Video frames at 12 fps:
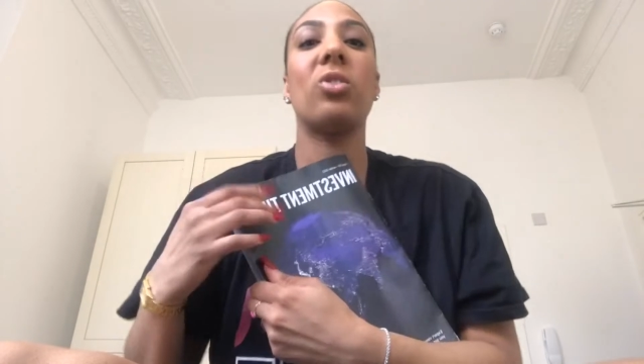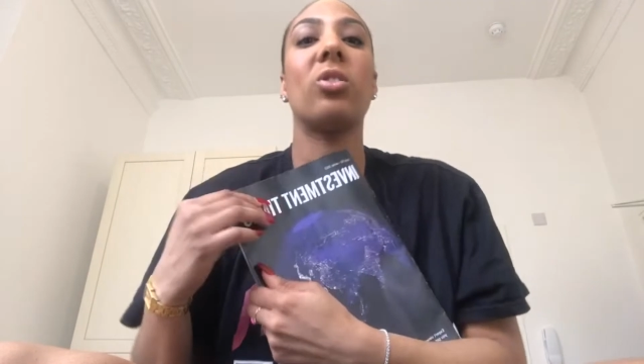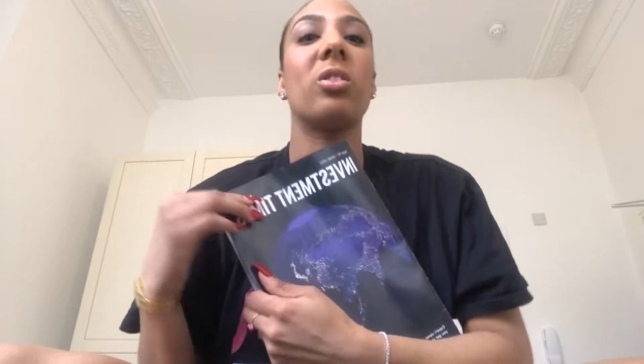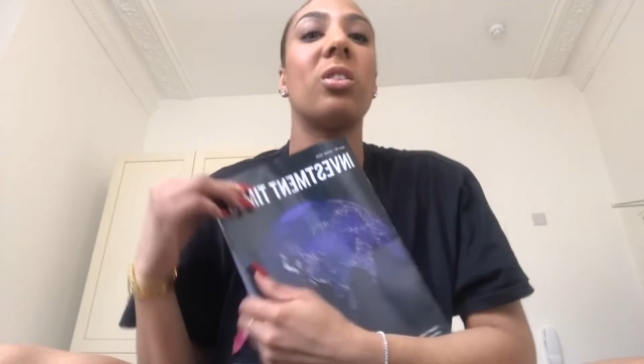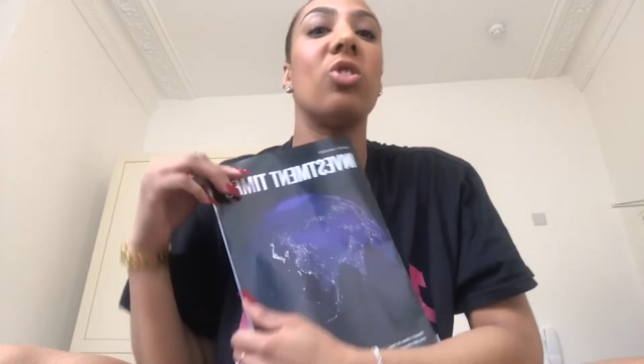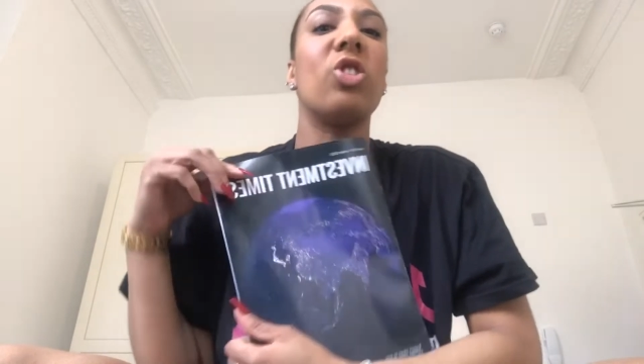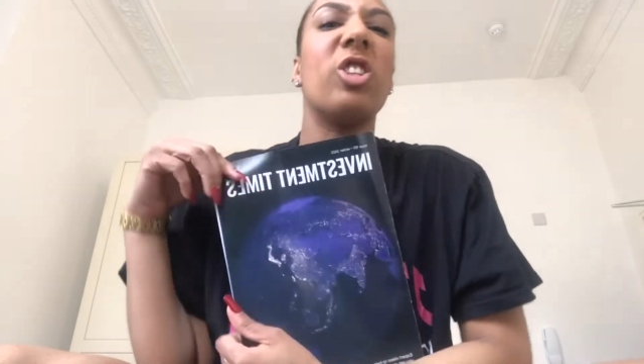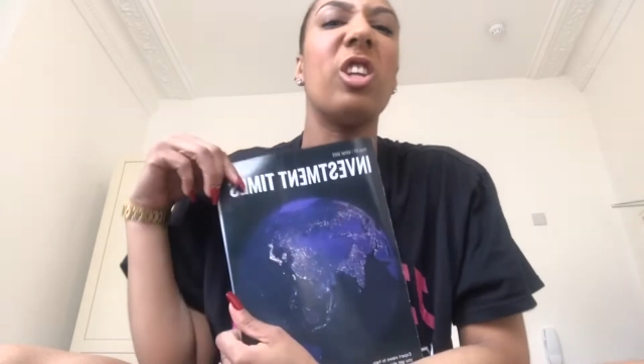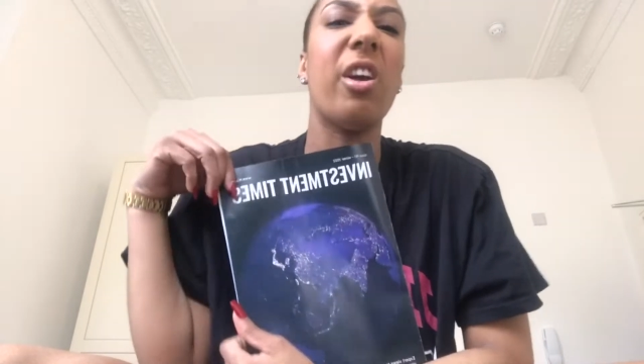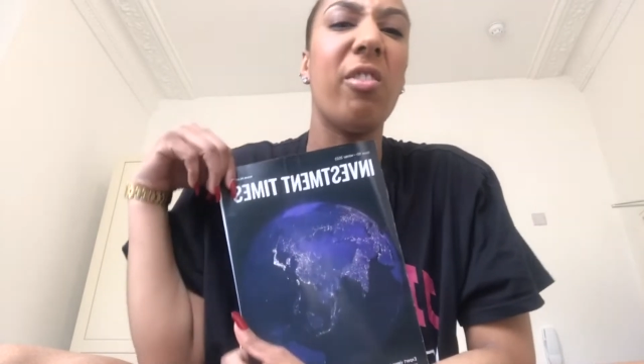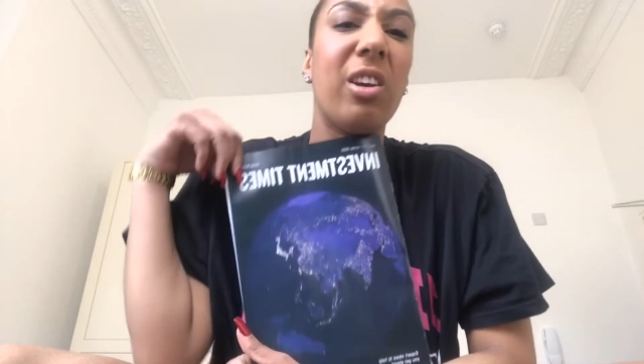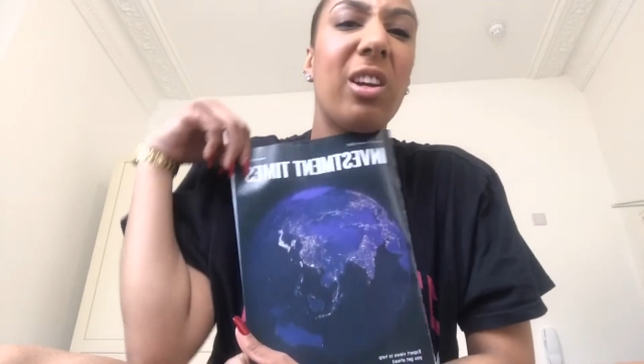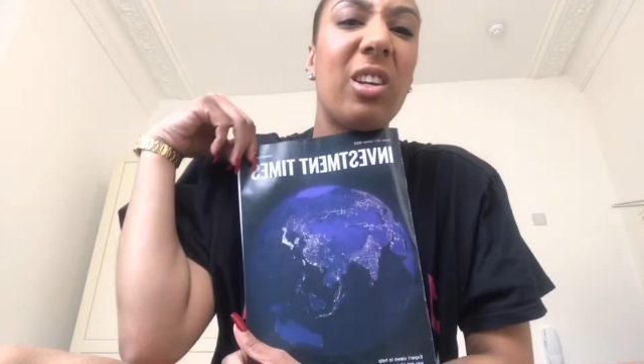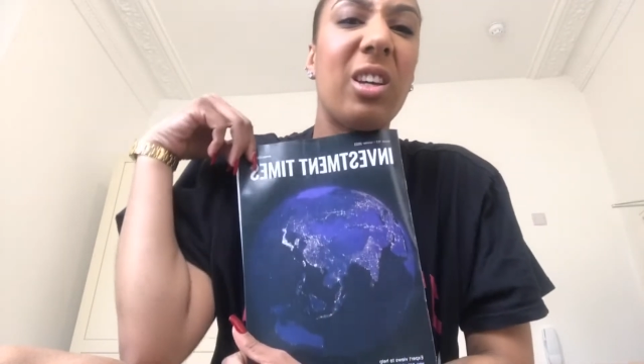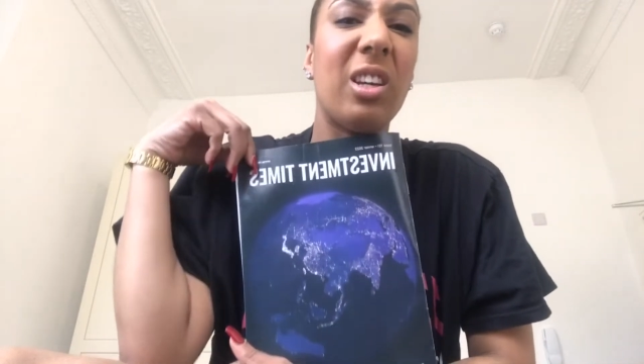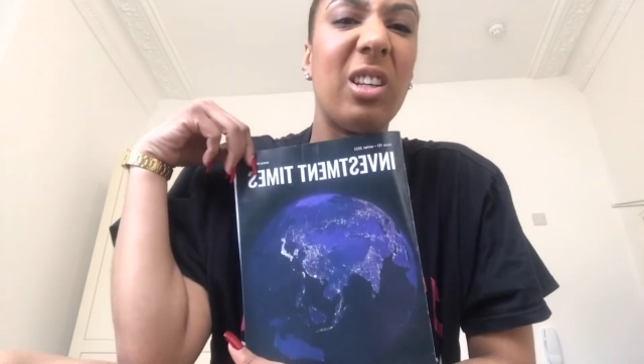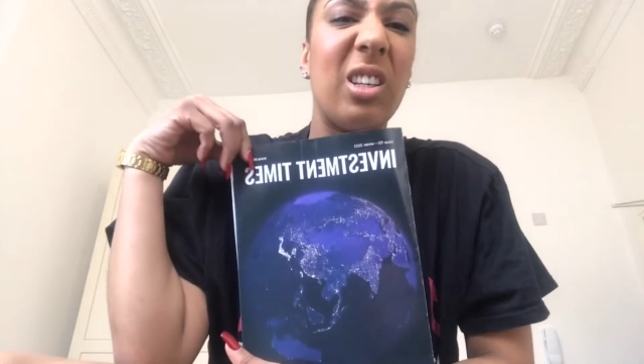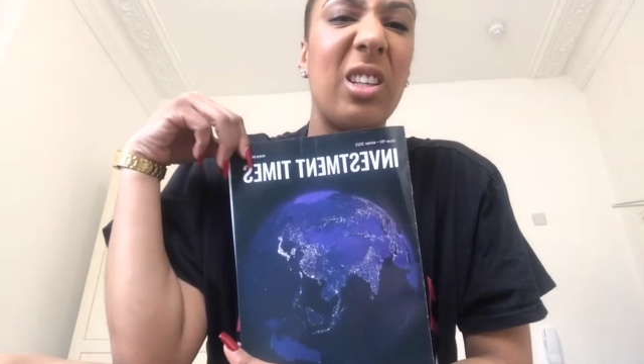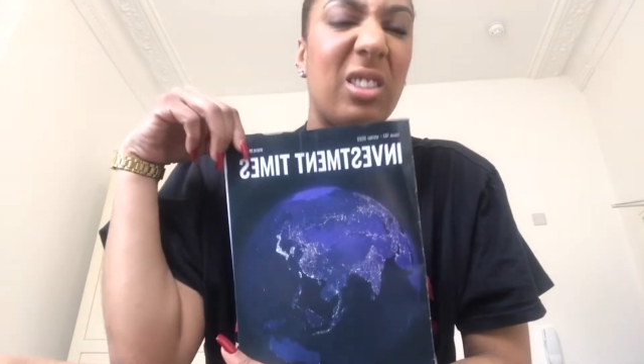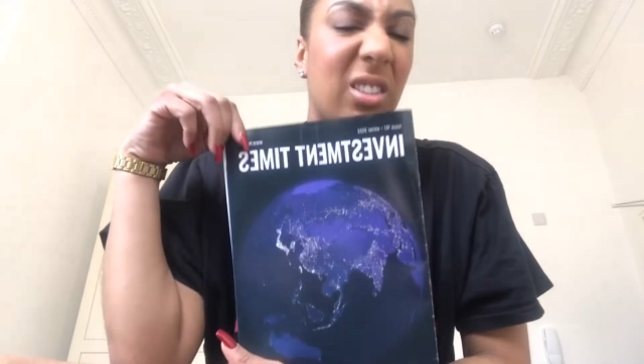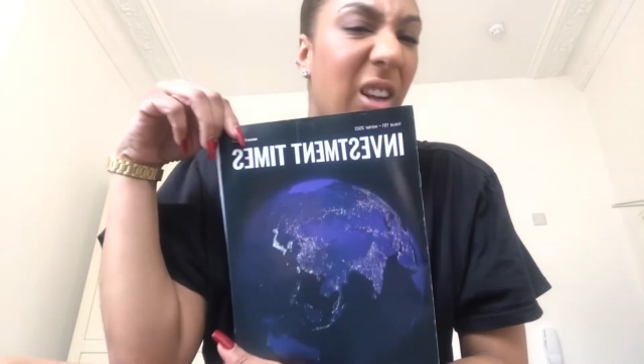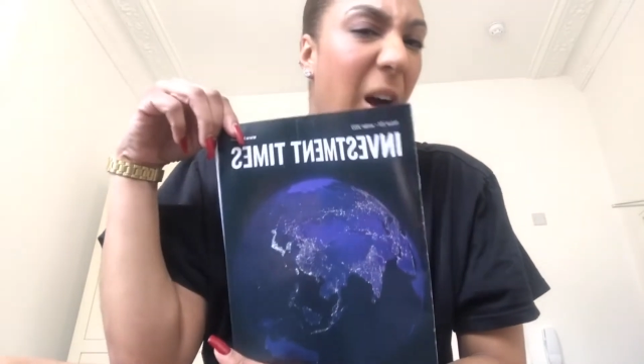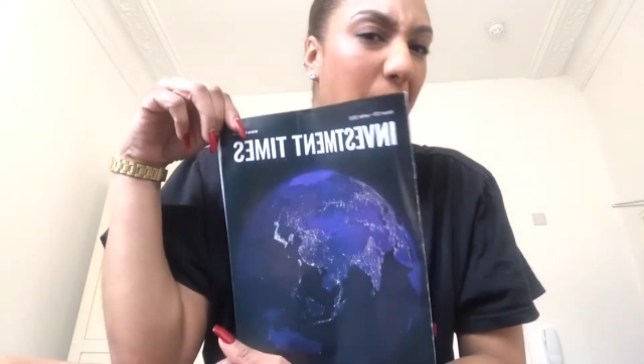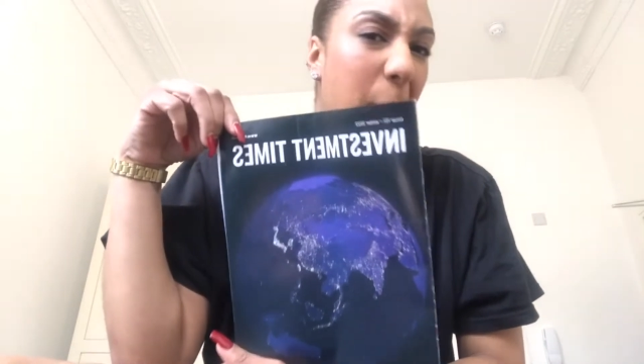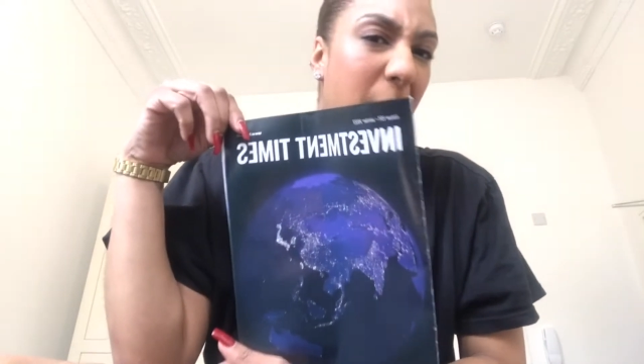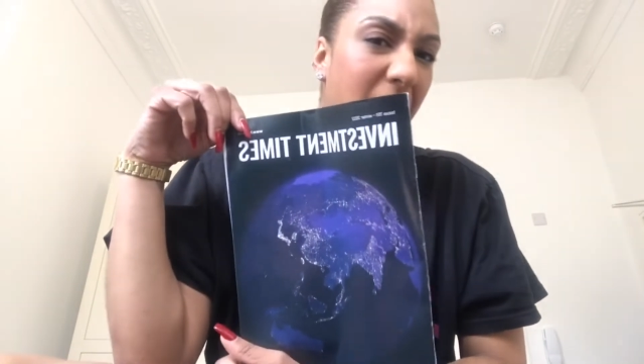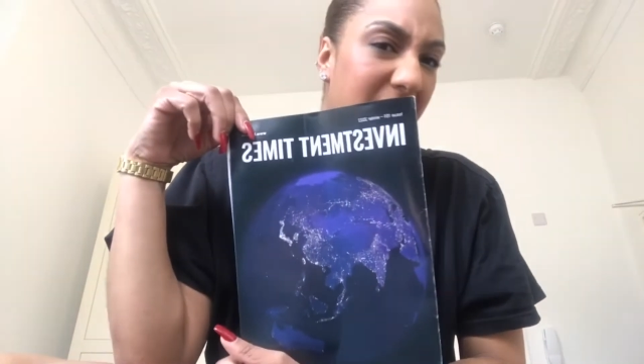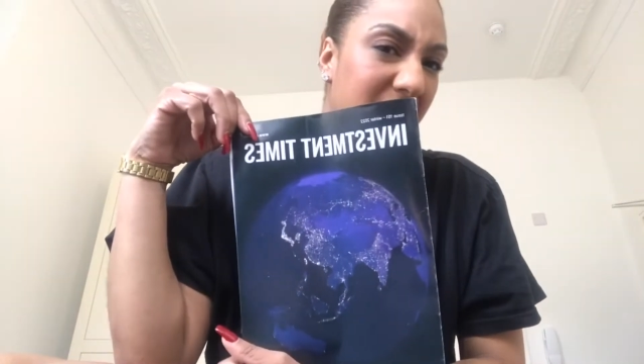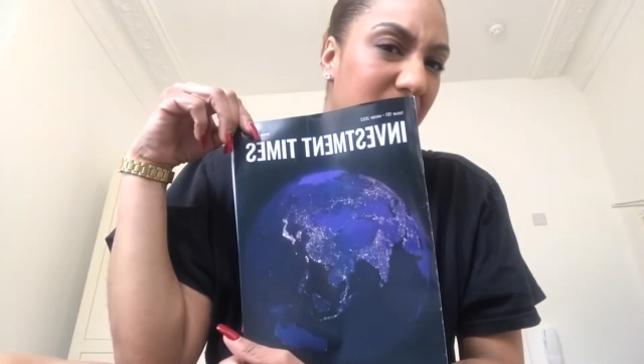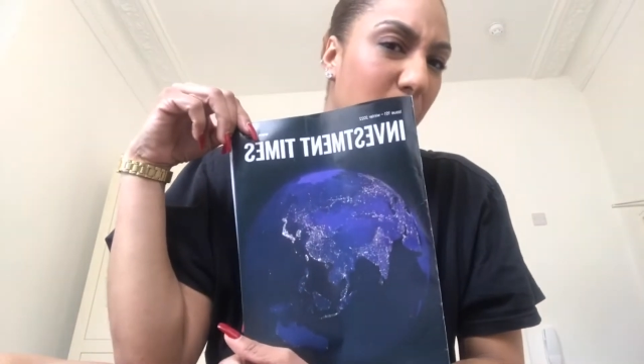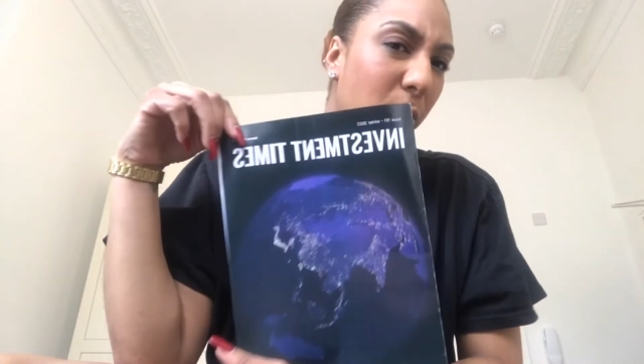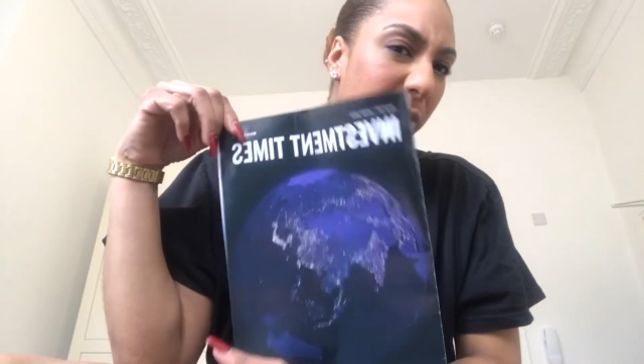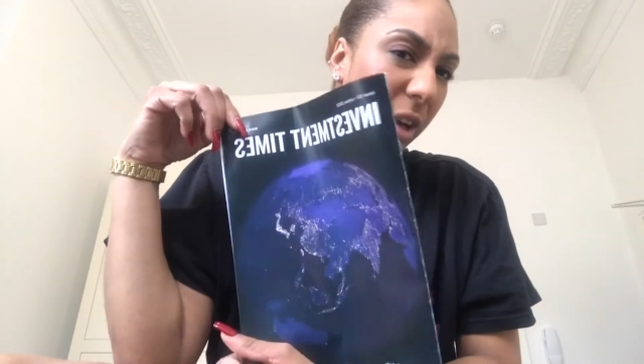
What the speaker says: just a generic, it's more of an